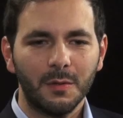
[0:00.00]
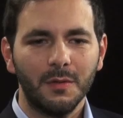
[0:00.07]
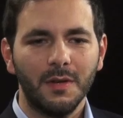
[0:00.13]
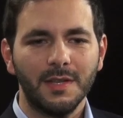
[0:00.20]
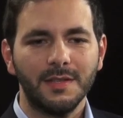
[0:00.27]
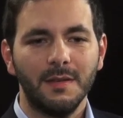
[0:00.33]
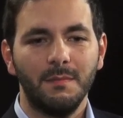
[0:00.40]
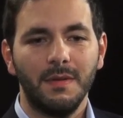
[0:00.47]
do
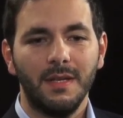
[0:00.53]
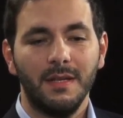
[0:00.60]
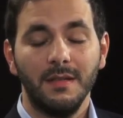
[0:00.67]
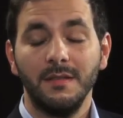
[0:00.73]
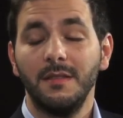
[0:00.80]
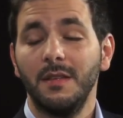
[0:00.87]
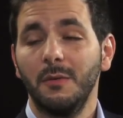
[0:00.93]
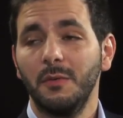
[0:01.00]
SAP
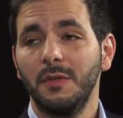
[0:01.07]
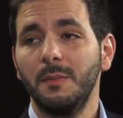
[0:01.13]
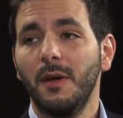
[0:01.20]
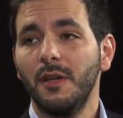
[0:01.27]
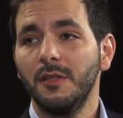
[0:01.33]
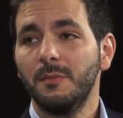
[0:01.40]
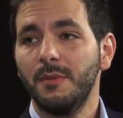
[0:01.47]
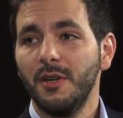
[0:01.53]
incident
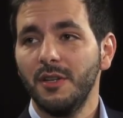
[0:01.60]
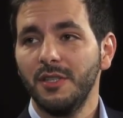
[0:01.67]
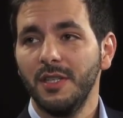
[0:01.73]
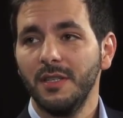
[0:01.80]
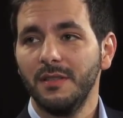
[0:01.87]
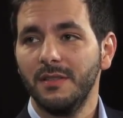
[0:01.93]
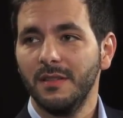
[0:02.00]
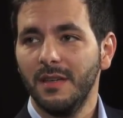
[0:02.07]
response
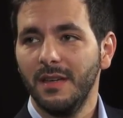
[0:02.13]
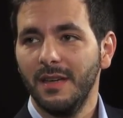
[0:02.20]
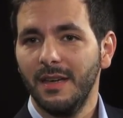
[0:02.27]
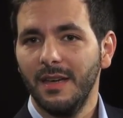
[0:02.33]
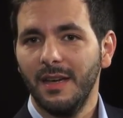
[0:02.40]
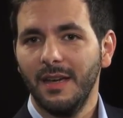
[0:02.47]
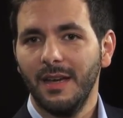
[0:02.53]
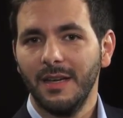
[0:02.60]
projects,
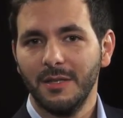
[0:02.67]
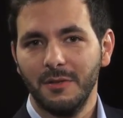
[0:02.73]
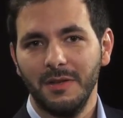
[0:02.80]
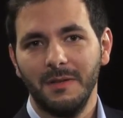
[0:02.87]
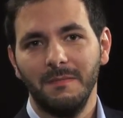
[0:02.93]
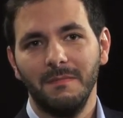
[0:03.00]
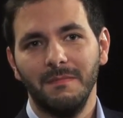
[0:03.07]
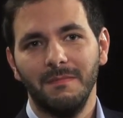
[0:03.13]
actually
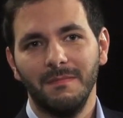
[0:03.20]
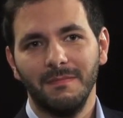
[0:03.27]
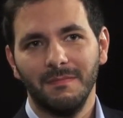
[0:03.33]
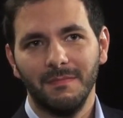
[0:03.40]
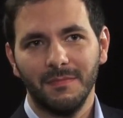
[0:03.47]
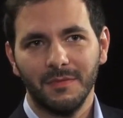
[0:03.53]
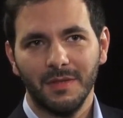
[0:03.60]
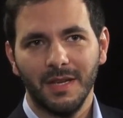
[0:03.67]
in
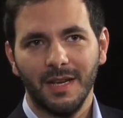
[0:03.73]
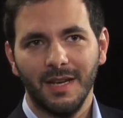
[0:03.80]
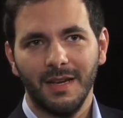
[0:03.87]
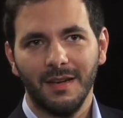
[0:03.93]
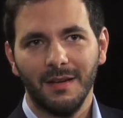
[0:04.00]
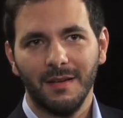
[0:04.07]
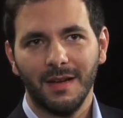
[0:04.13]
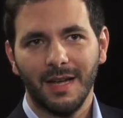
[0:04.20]

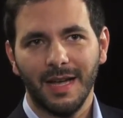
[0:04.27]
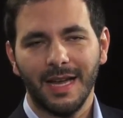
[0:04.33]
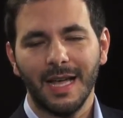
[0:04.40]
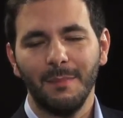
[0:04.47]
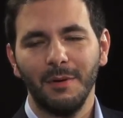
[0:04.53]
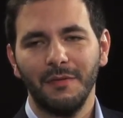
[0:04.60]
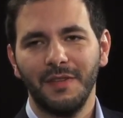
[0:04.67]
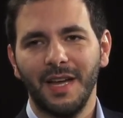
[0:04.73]
a
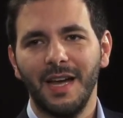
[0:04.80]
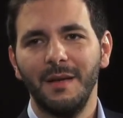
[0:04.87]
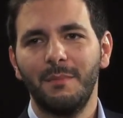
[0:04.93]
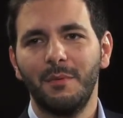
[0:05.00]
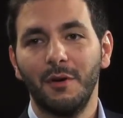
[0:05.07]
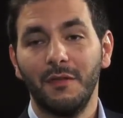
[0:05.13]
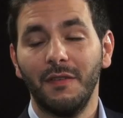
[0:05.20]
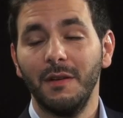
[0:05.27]
couple of the
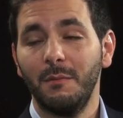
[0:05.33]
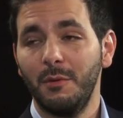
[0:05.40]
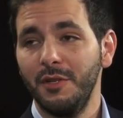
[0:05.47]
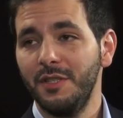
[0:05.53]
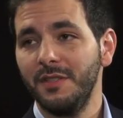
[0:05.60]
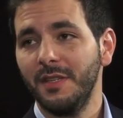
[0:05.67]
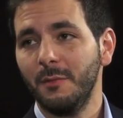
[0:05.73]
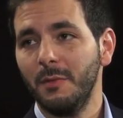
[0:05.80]
high-profile
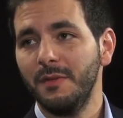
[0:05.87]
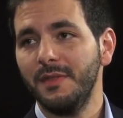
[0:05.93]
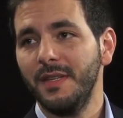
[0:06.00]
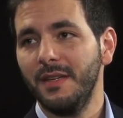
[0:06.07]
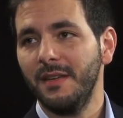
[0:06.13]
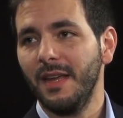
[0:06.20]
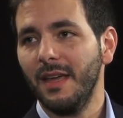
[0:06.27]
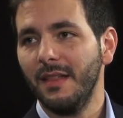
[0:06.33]
breaches that we've seen
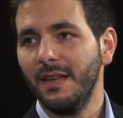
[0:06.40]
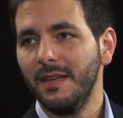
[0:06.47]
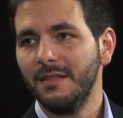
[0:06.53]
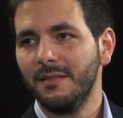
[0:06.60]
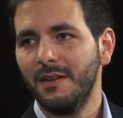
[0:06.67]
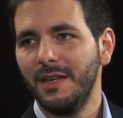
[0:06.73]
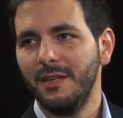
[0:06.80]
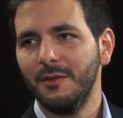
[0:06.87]
in the
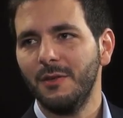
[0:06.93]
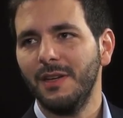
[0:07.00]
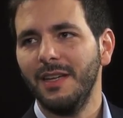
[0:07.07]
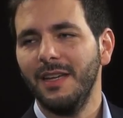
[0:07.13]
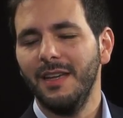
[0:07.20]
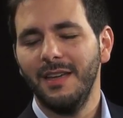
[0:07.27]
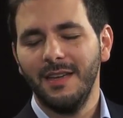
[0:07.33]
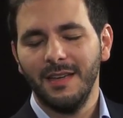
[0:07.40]
headlines, right? Usually,
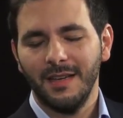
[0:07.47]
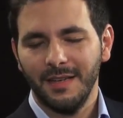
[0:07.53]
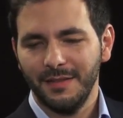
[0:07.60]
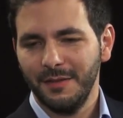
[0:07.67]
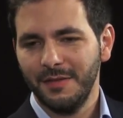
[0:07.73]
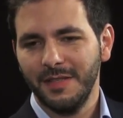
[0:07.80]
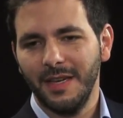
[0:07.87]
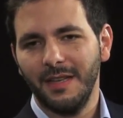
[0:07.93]
as
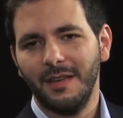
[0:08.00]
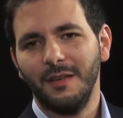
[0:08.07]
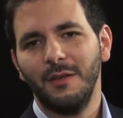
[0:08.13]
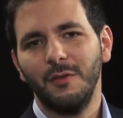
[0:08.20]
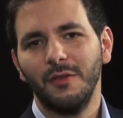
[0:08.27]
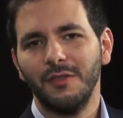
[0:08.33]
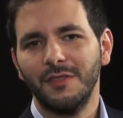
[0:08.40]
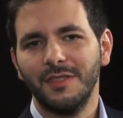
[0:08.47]
you said, you
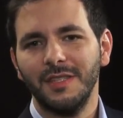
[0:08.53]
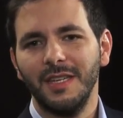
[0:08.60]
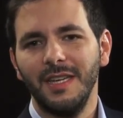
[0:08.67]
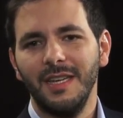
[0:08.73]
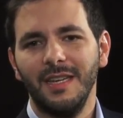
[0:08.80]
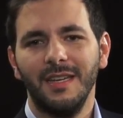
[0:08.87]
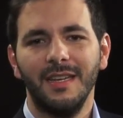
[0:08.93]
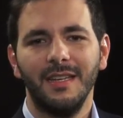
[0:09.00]
don't
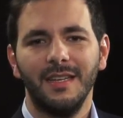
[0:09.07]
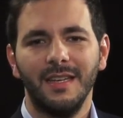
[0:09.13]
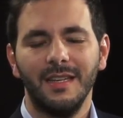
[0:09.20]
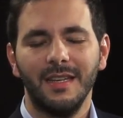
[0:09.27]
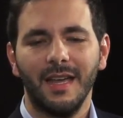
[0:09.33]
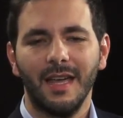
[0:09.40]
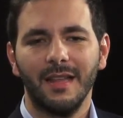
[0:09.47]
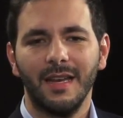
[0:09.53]
see in
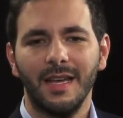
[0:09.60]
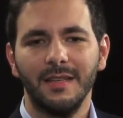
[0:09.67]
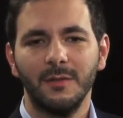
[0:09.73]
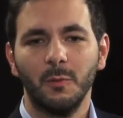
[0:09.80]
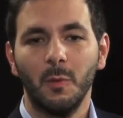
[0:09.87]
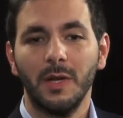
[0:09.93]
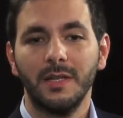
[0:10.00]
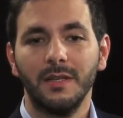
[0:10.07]
the
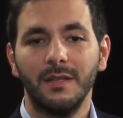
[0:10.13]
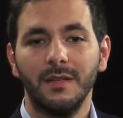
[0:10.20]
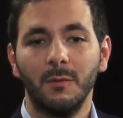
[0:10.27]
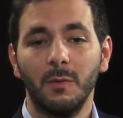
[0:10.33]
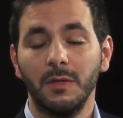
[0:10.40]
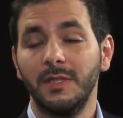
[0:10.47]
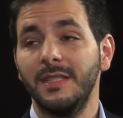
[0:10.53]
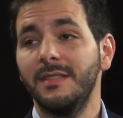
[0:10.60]
headlines what
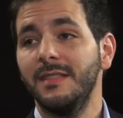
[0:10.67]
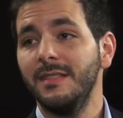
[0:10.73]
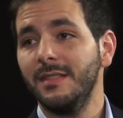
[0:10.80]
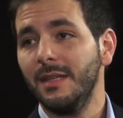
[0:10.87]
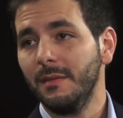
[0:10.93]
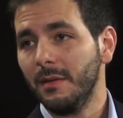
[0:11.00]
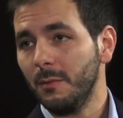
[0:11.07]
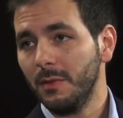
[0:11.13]
was the
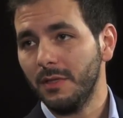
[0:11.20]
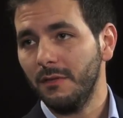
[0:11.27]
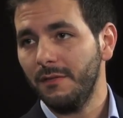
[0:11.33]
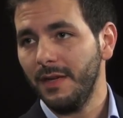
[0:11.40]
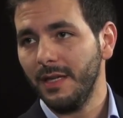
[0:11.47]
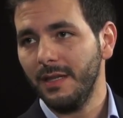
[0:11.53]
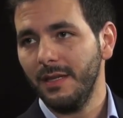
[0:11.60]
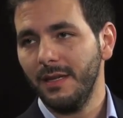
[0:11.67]
system that was
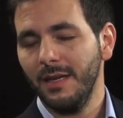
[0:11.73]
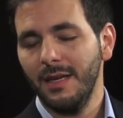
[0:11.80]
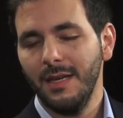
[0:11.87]
affected.